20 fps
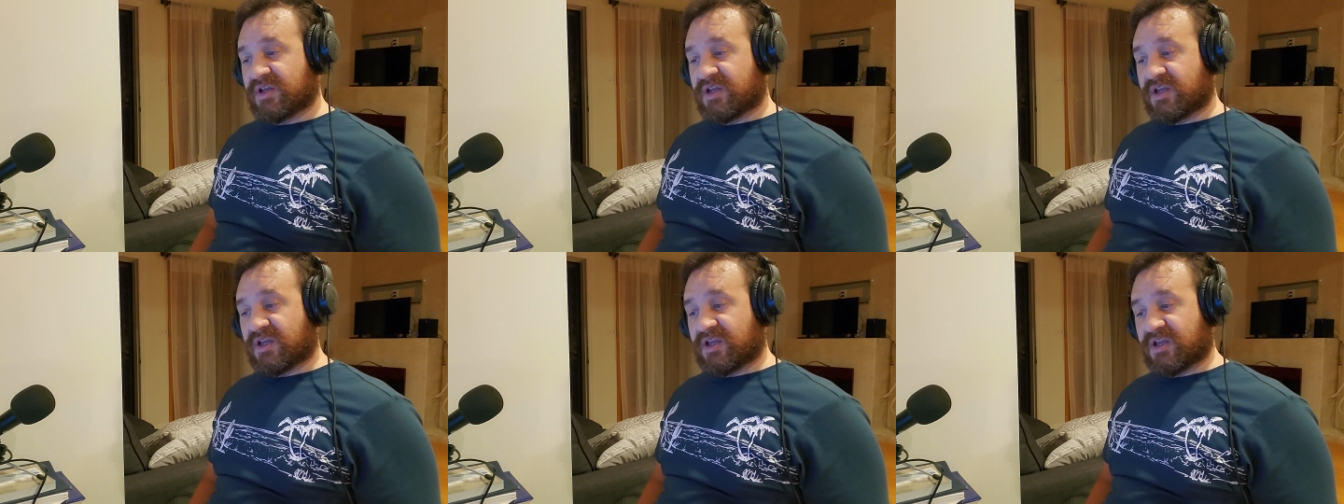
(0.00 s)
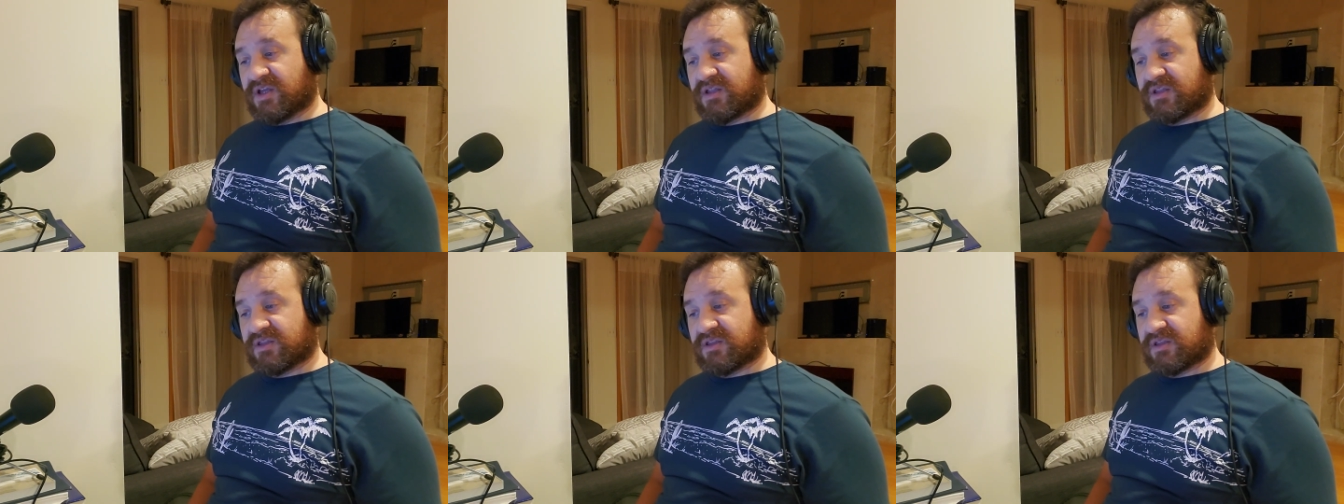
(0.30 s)

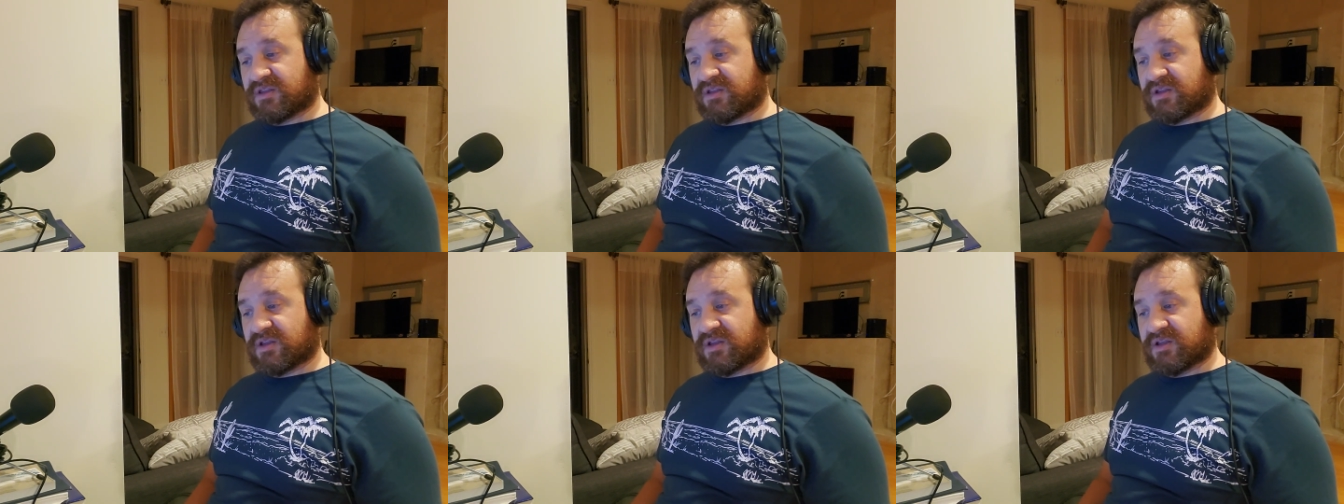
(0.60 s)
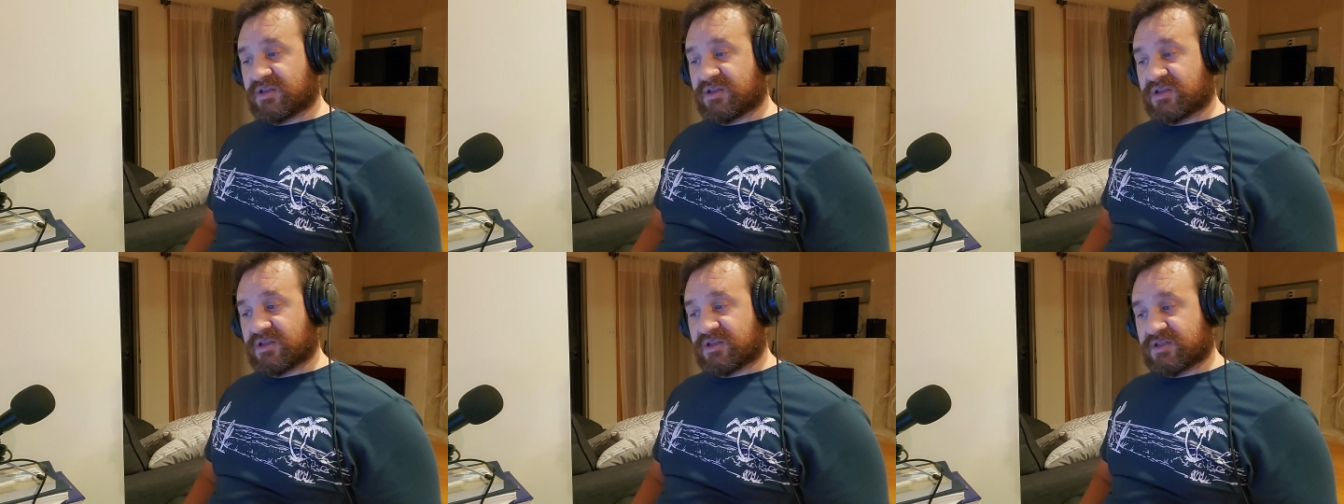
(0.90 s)
in
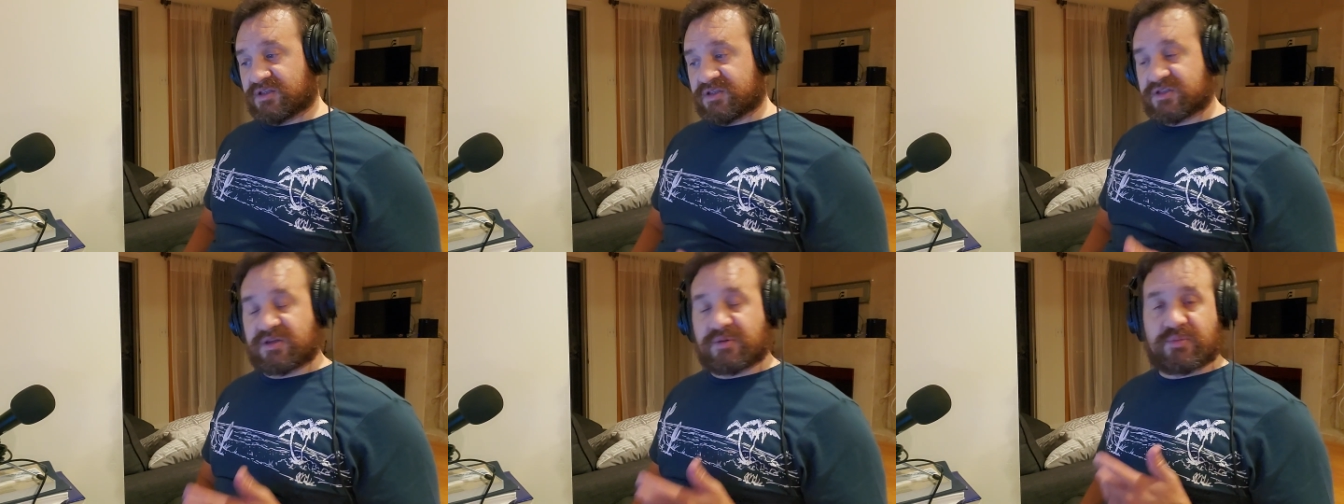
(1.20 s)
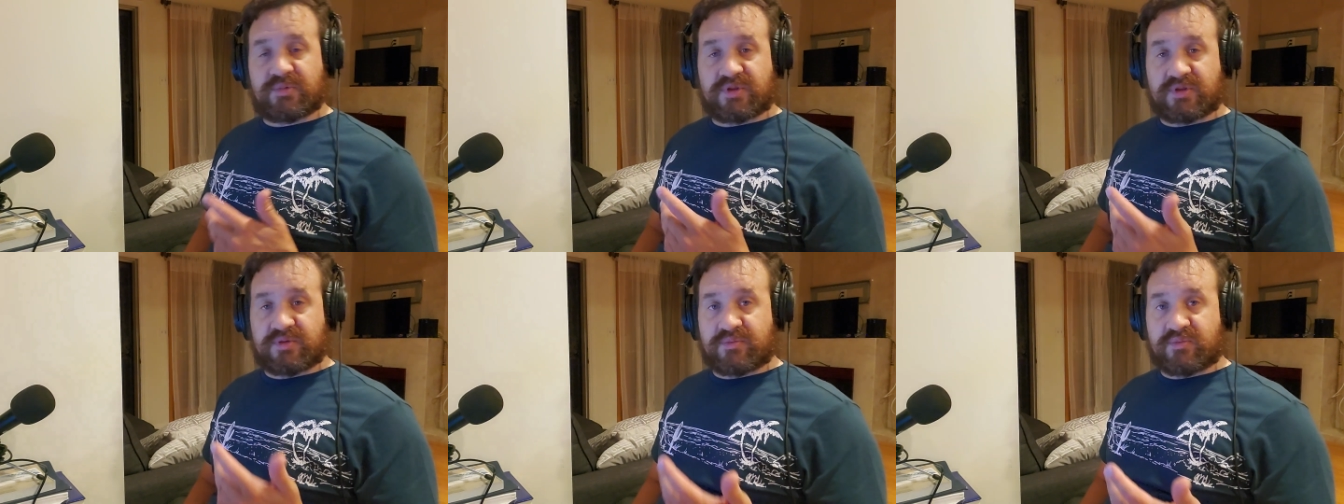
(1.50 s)

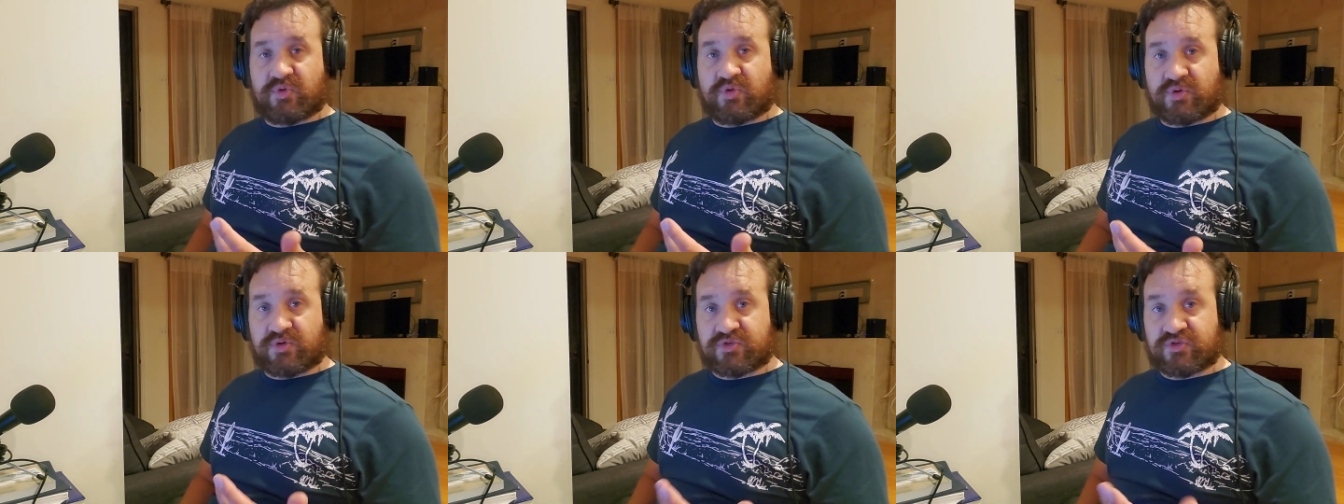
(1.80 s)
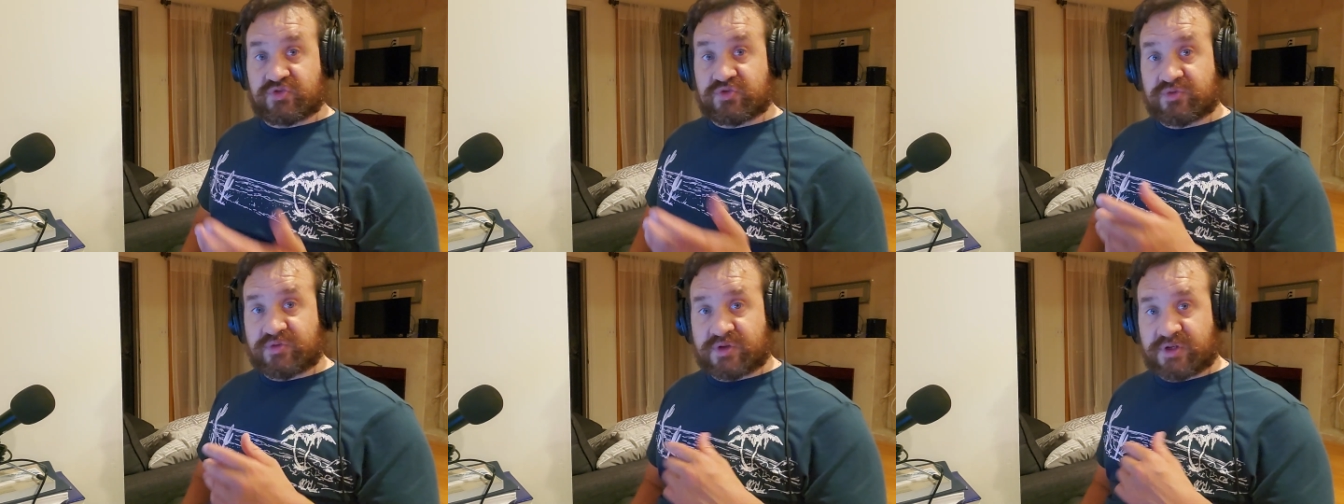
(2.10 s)
some of the more
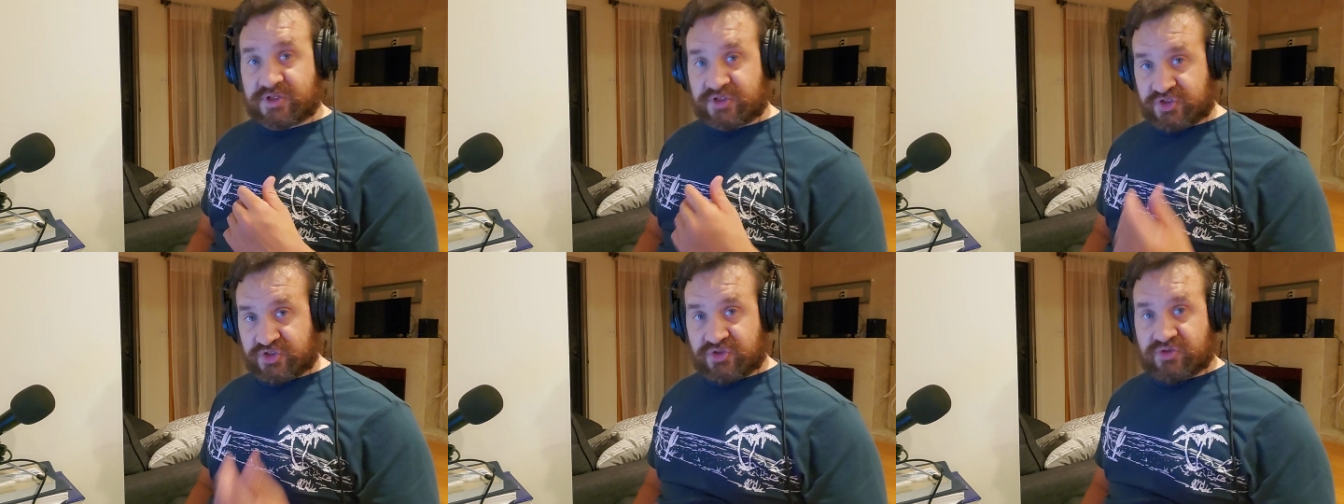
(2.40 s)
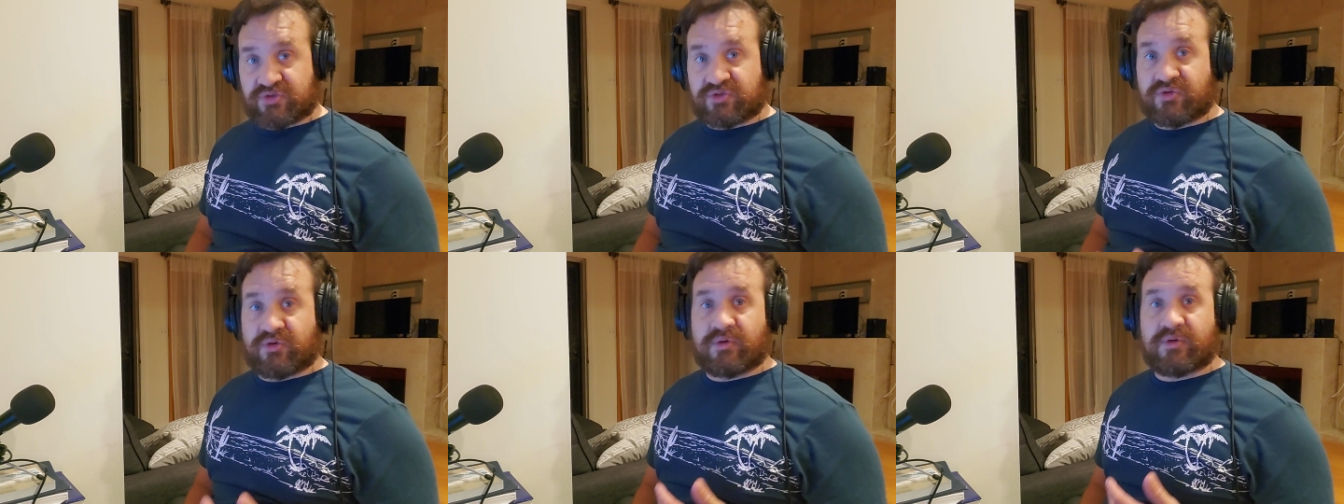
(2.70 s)

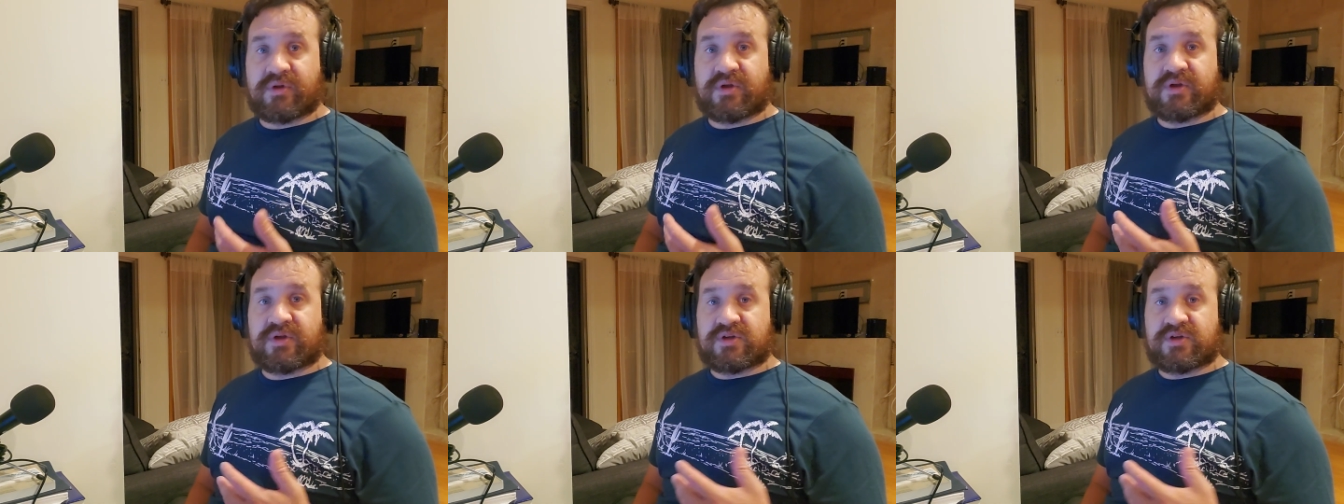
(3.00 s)
traditional